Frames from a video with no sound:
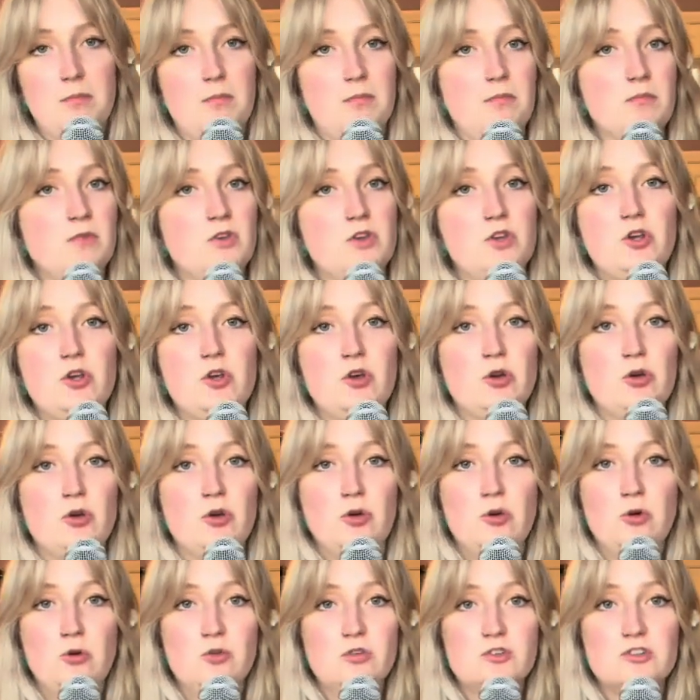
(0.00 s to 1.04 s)

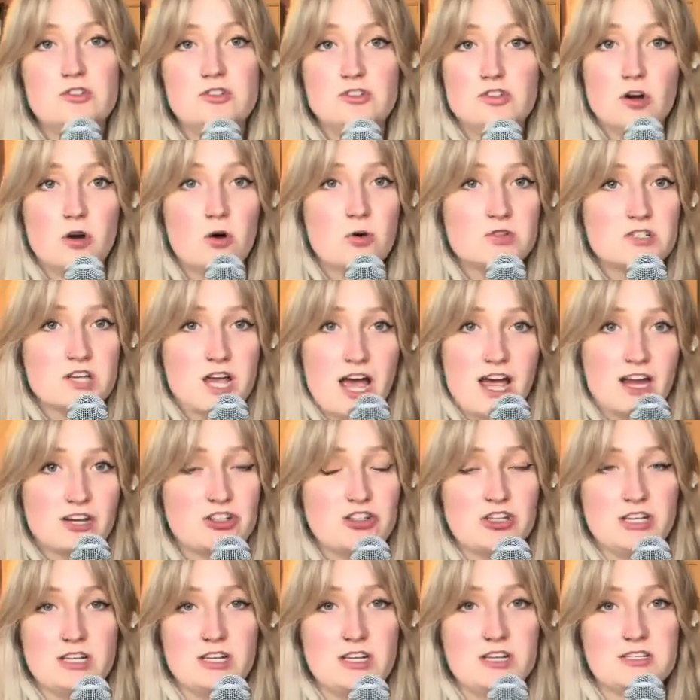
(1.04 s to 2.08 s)
You don't
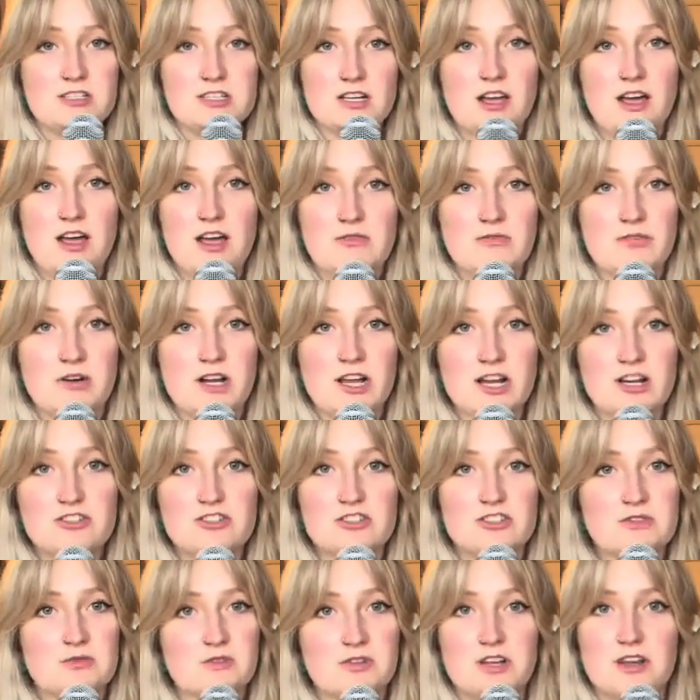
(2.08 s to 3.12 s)
actually need to have
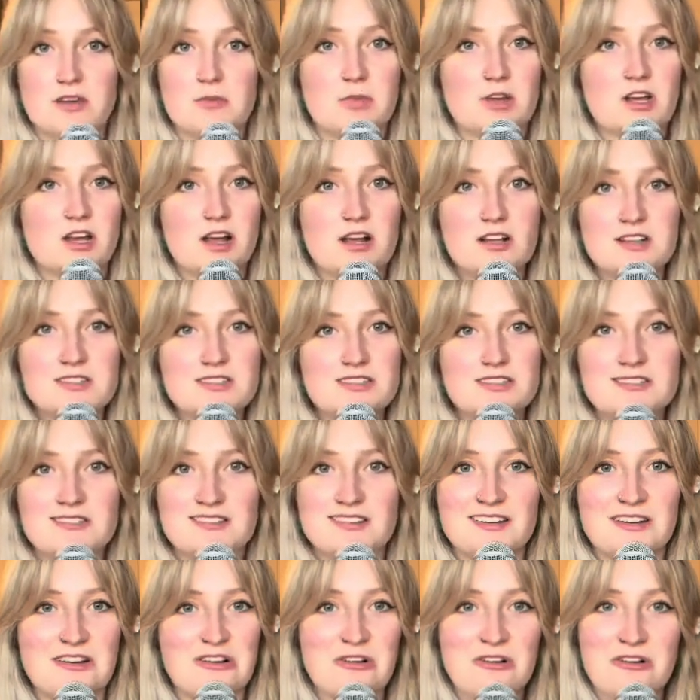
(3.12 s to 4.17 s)
relations with anybody else,
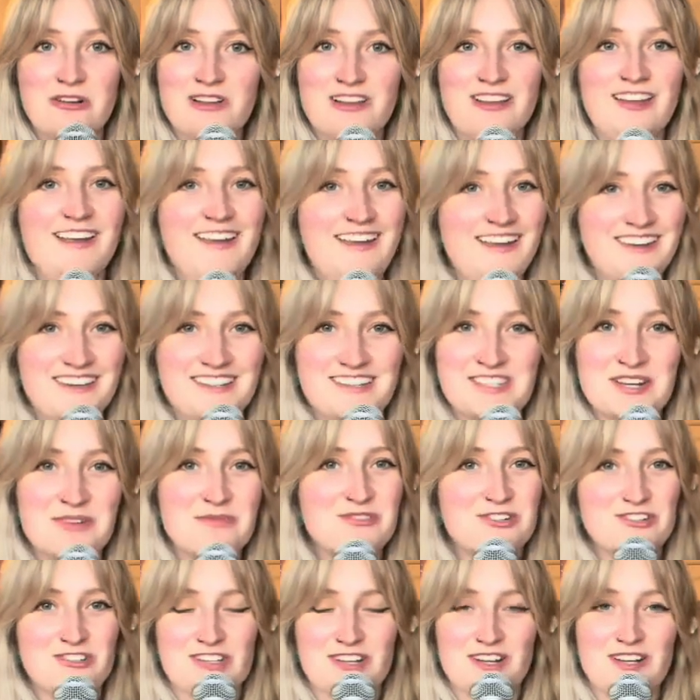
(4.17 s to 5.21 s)
you know, except
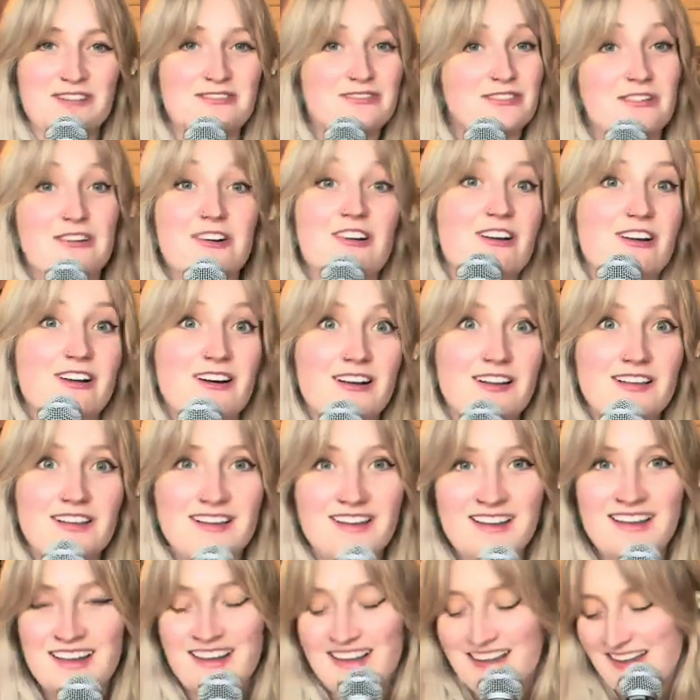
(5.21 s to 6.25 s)
yourself or at all.
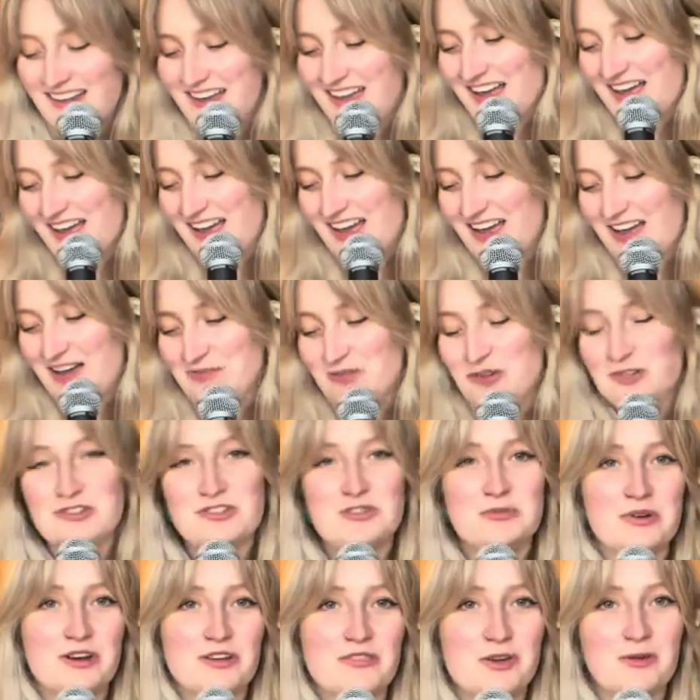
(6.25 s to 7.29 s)
You can do
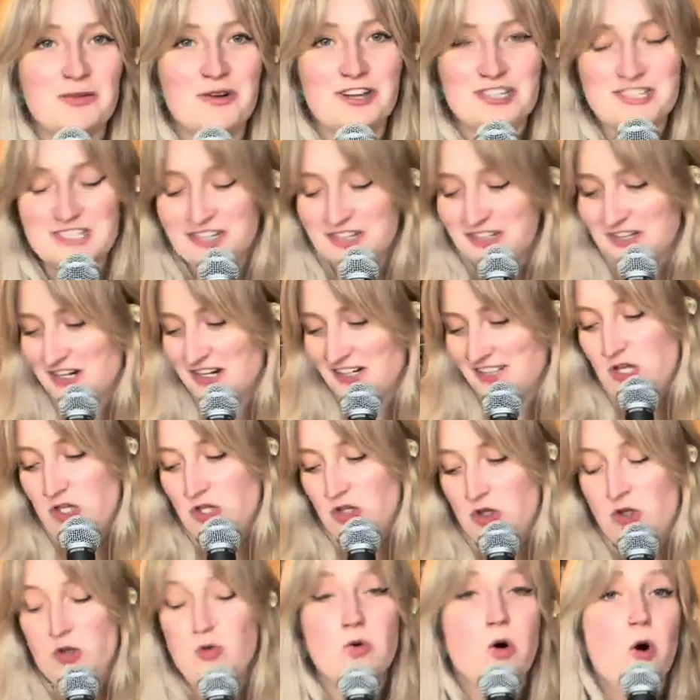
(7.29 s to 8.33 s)
whatever you want on there.
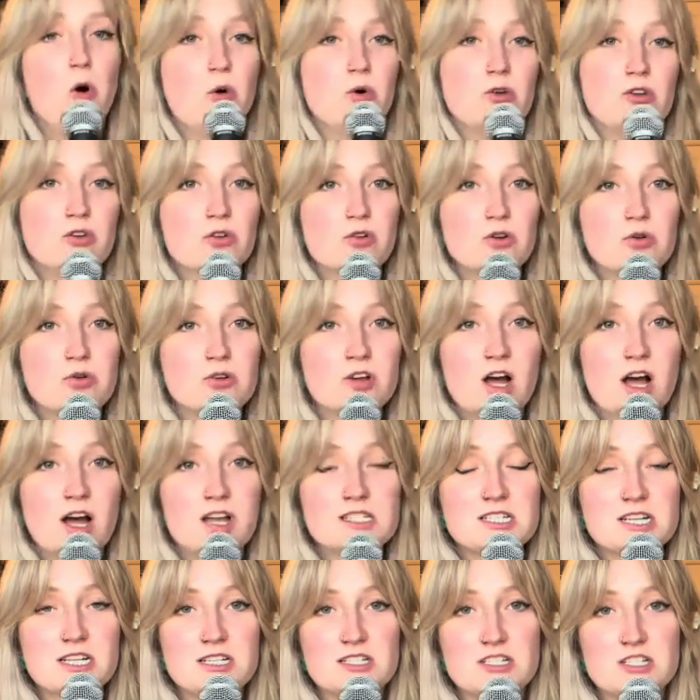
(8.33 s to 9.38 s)
You own your own
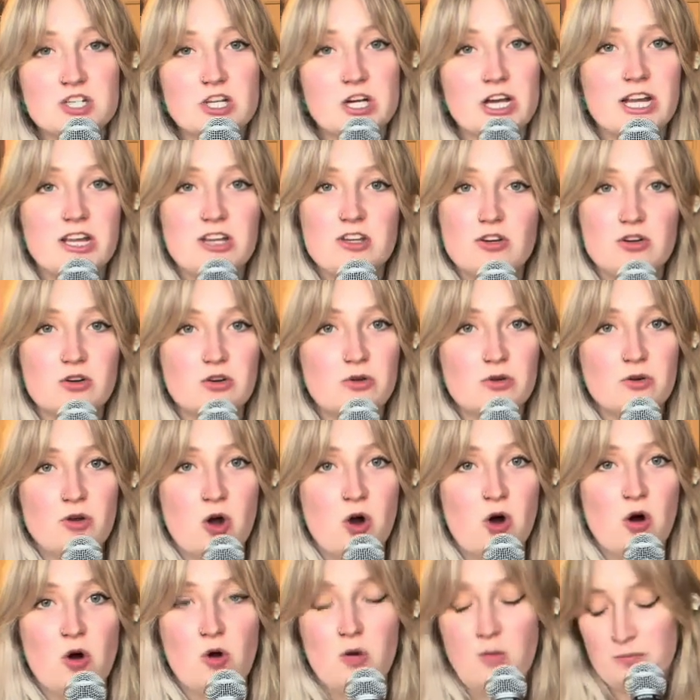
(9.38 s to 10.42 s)
content. You're in your own
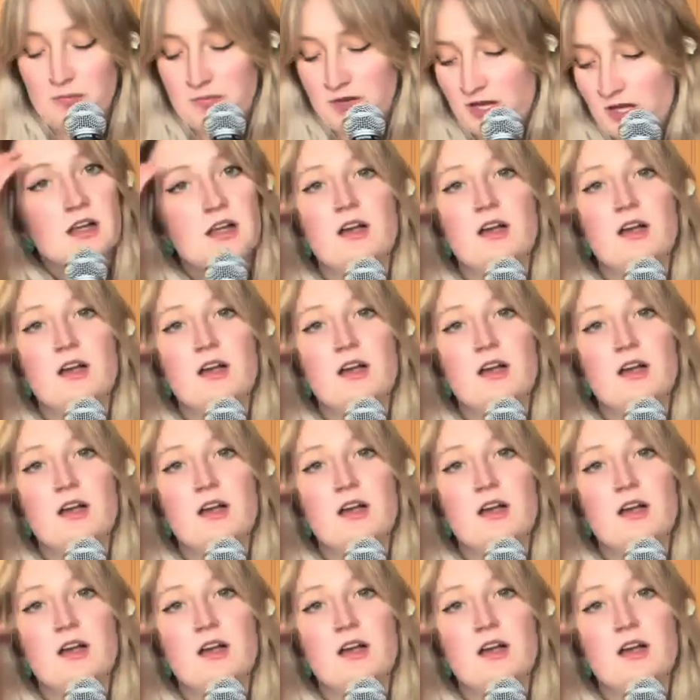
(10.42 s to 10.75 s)
home.